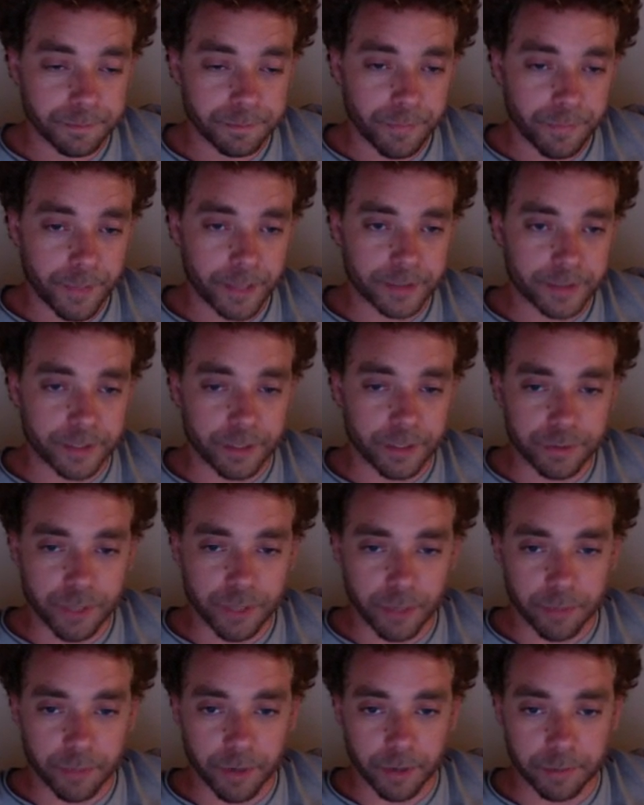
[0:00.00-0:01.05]
Let's see, who's
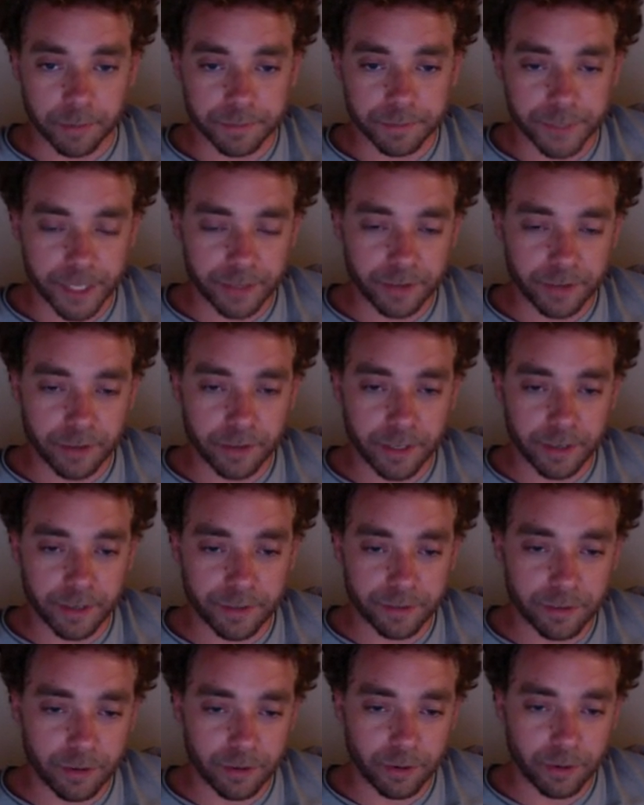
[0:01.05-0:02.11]
coming up? Chase Utley
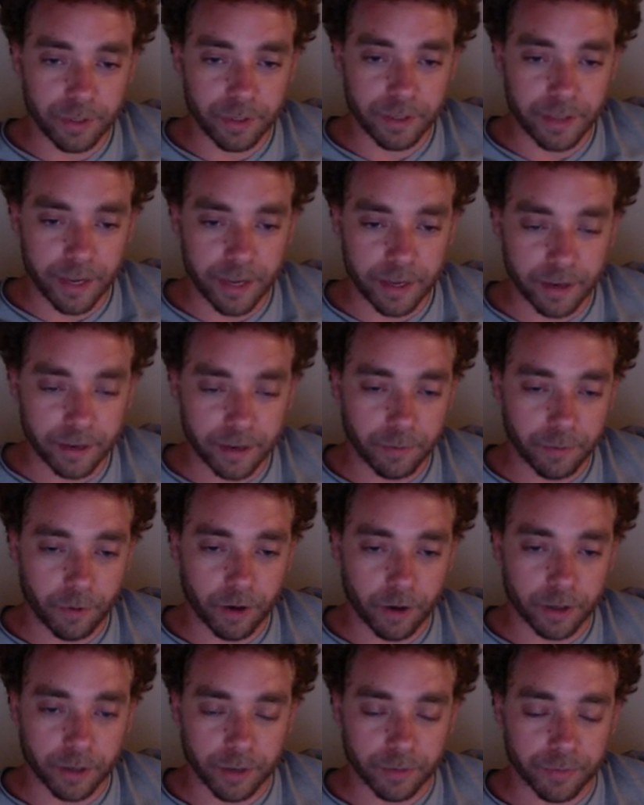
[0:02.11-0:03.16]
slowly taking it and
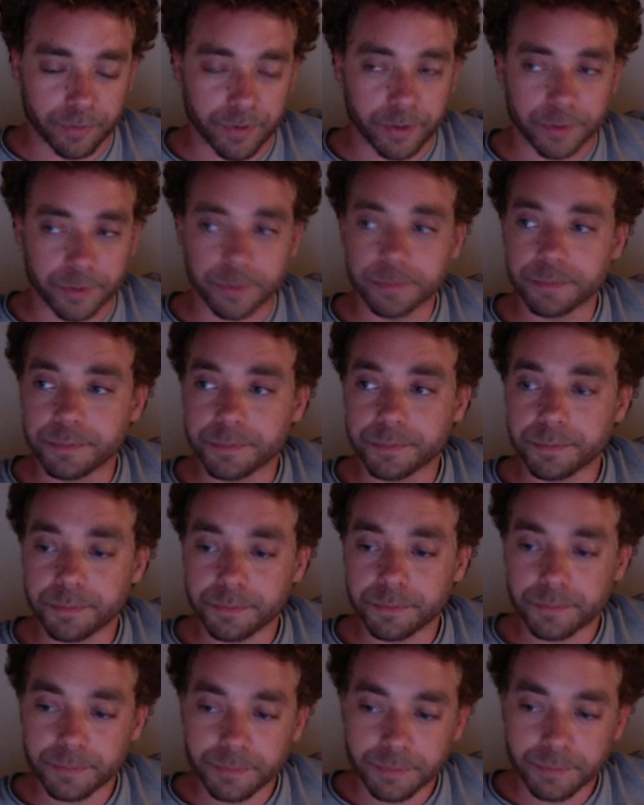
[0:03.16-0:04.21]
walking off the field.
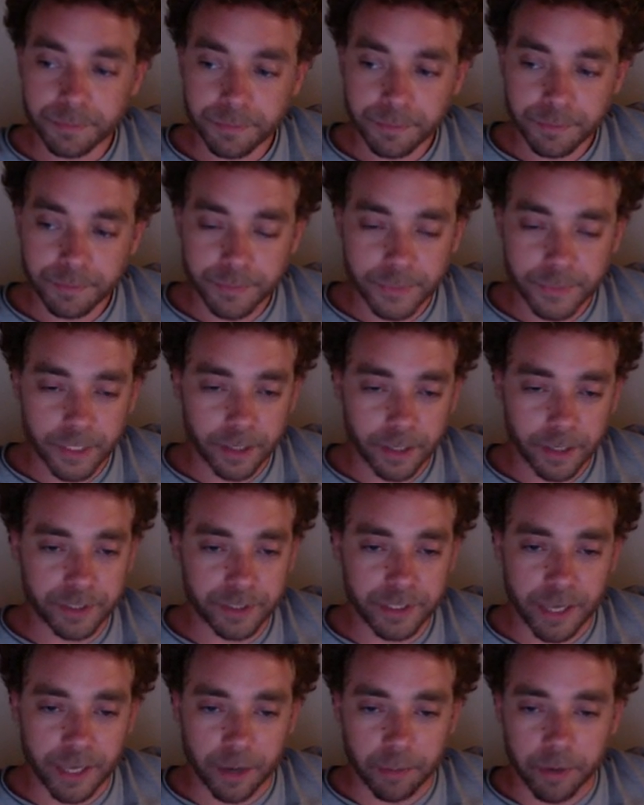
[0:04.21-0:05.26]
You know,
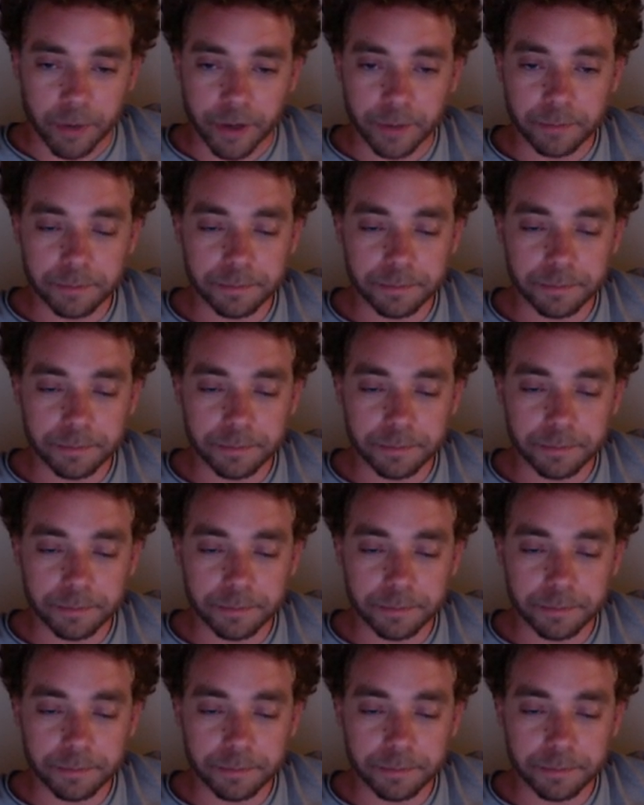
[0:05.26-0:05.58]
sit down, buddy.